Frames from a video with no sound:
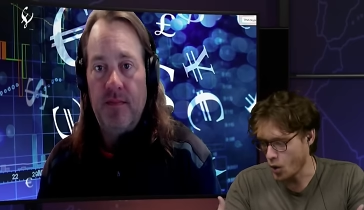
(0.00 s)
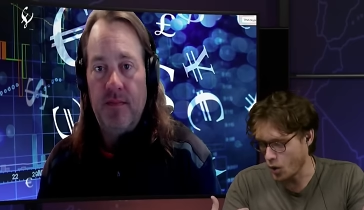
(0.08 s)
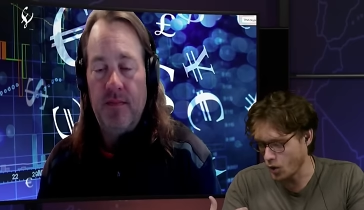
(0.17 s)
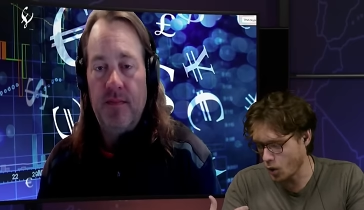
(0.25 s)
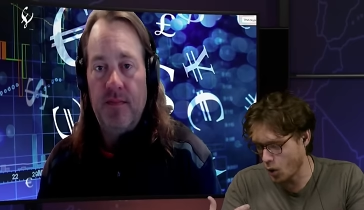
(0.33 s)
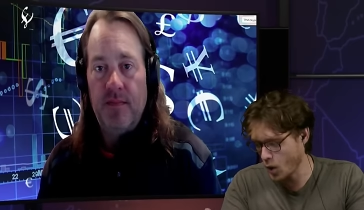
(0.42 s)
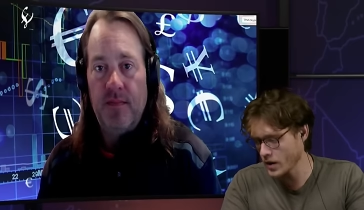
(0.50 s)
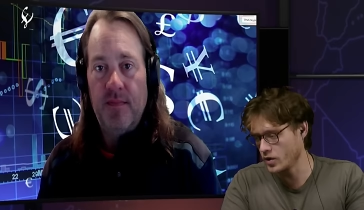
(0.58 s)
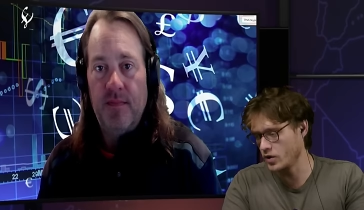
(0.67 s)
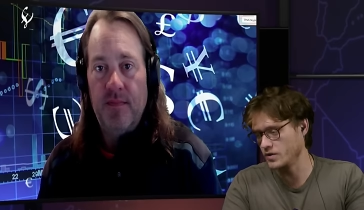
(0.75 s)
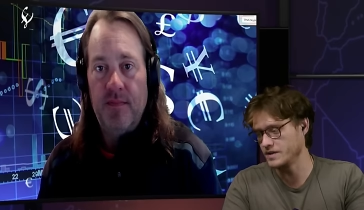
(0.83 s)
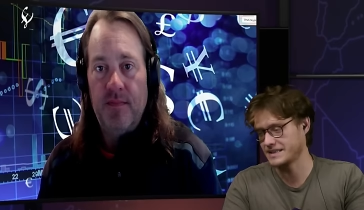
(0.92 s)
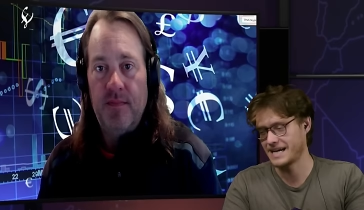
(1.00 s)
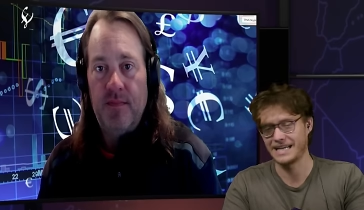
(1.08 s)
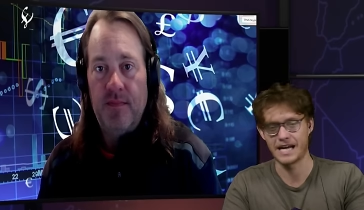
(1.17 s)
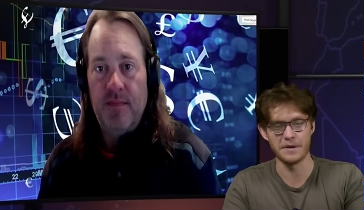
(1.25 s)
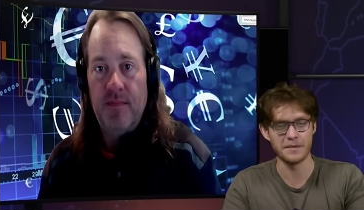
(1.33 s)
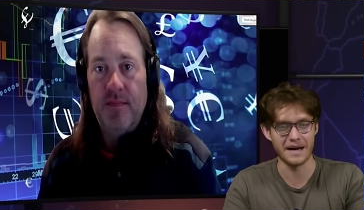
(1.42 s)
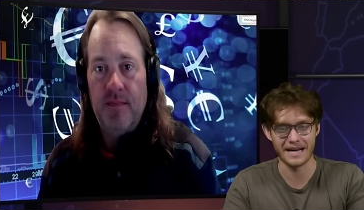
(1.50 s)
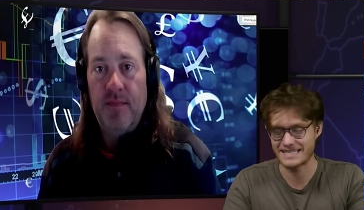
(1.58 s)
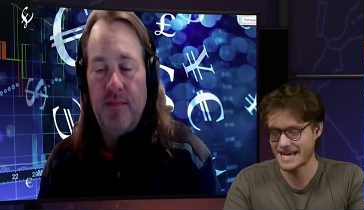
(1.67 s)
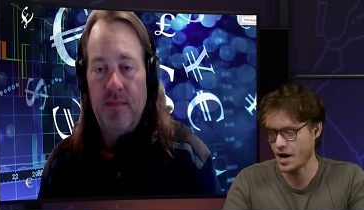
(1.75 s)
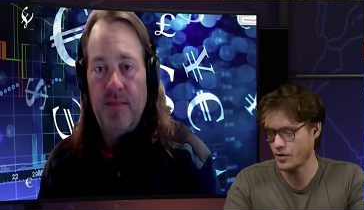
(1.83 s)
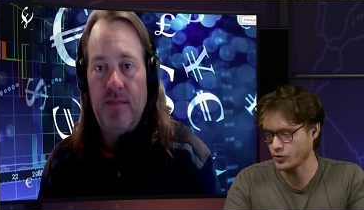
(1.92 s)
Speaker 1: Oil is kind of coming back
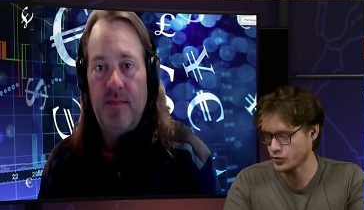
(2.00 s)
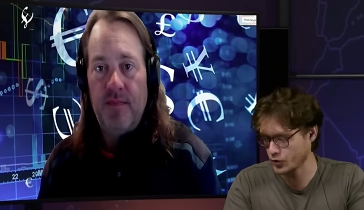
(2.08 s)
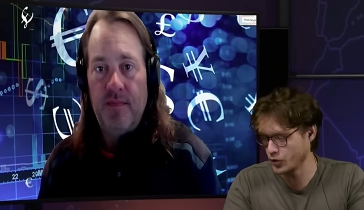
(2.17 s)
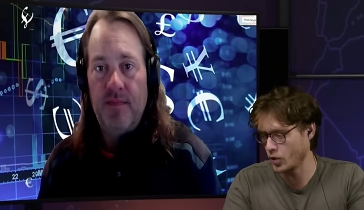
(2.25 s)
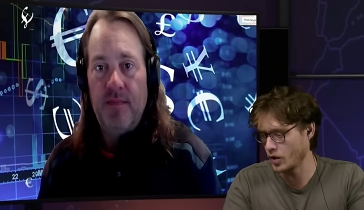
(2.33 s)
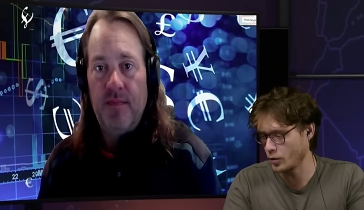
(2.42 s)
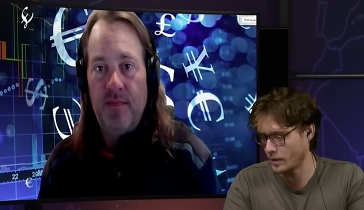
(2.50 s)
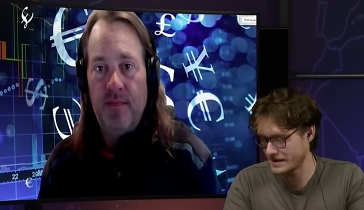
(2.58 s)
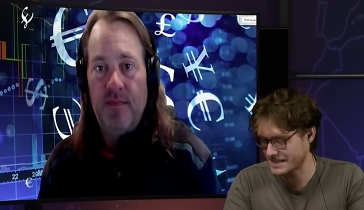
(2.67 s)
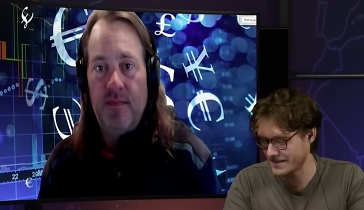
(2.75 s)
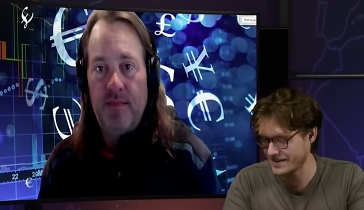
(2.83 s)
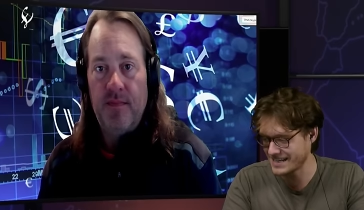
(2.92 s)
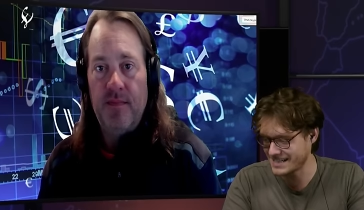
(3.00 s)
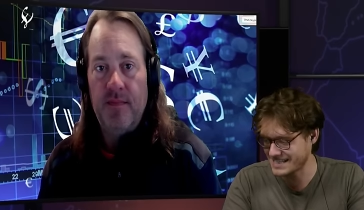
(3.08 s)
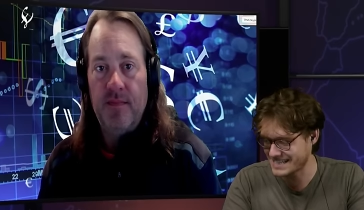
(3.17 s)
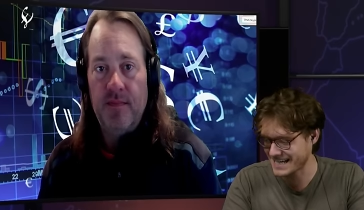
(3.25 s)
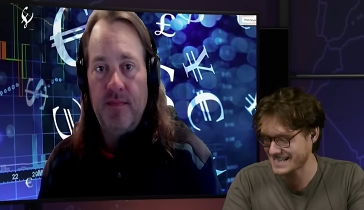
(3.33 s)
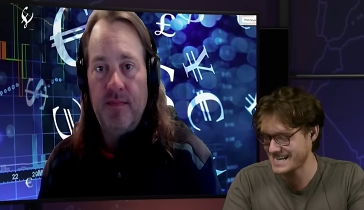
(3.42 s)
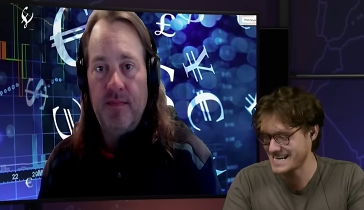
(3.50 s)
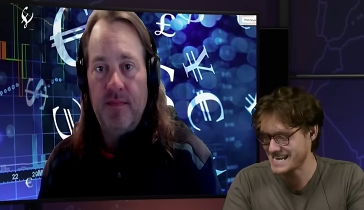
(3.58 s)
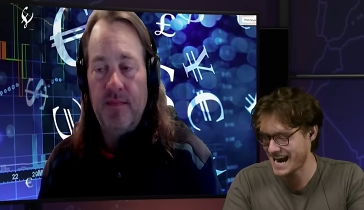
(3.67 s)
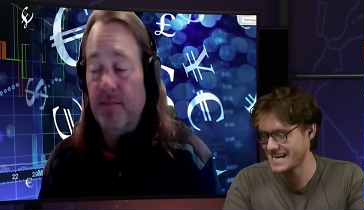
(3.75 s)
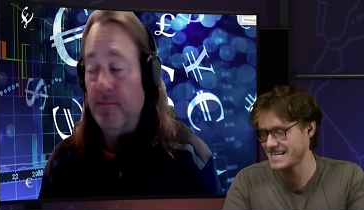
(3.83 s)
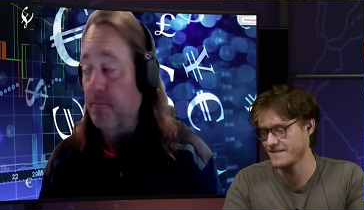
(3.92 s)
down. Crude oil, we're at
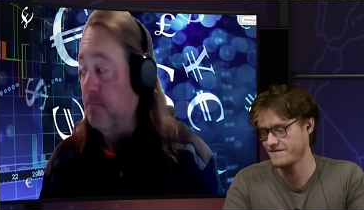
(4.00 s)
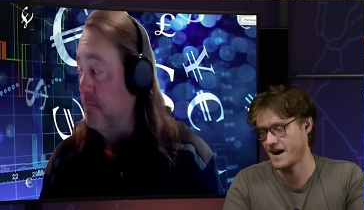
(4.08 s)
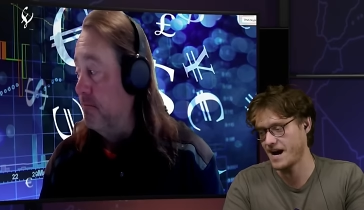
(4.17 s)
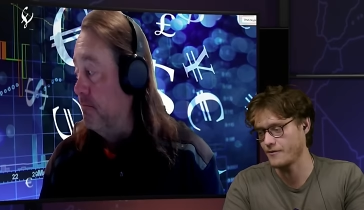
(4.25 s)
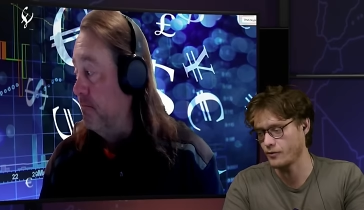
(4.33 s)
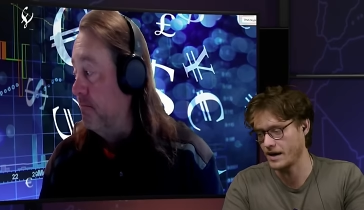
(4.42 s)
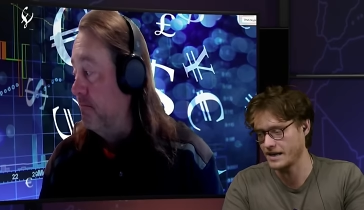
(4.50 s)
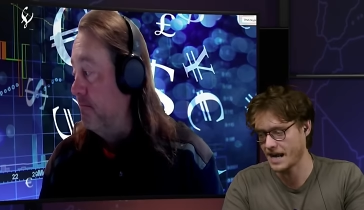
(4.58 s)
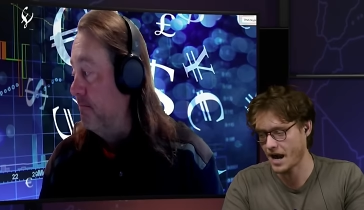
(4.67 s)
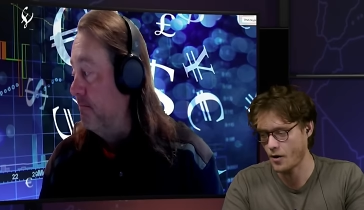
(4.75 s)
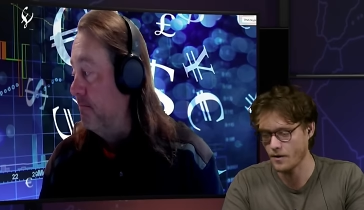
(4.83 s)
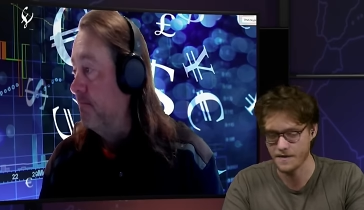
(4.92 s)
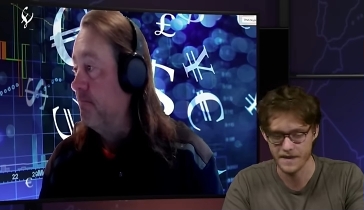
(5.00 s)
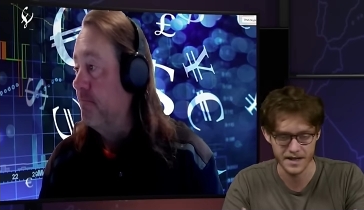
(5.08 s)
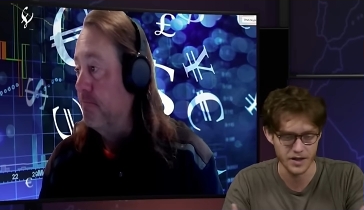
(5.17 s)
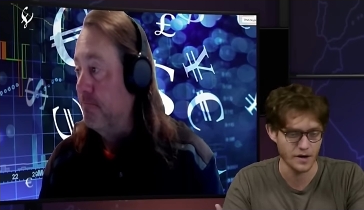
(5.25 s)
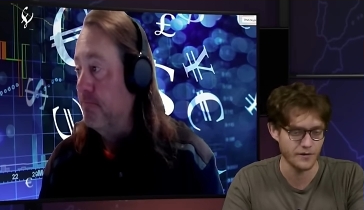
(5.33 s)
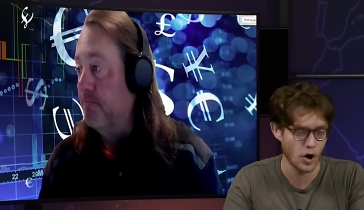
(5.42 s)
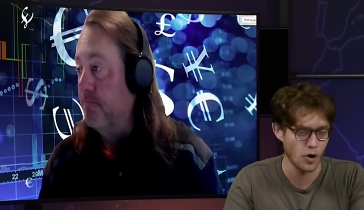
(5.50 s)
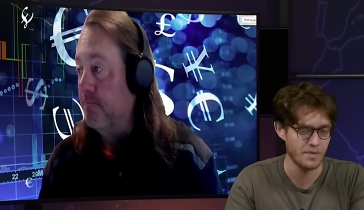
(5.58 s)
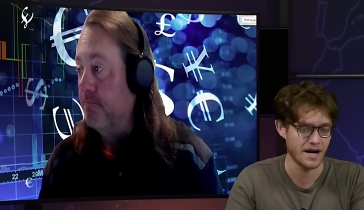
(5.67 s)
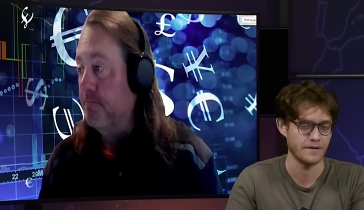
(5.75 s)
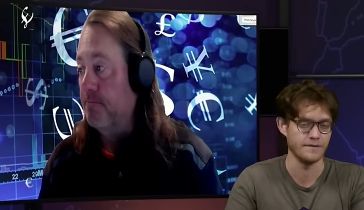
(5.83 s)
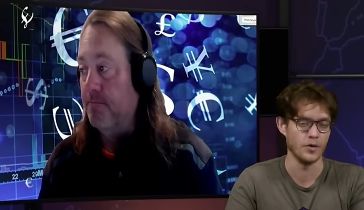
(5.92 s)
76.95 right now, and then you have
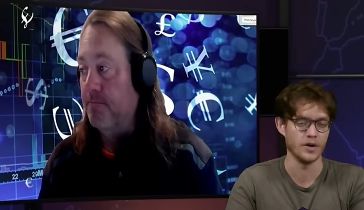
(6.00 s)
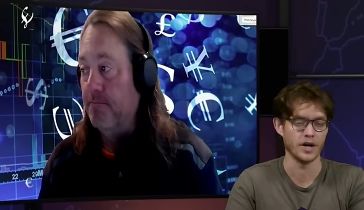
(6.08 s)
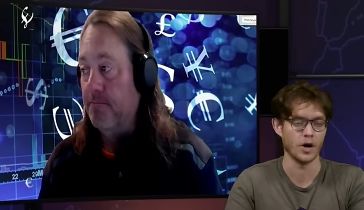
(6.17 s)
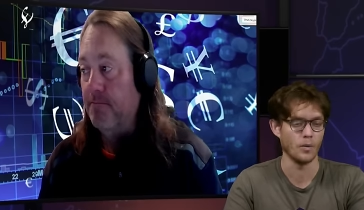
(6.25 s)
OPEC voting on what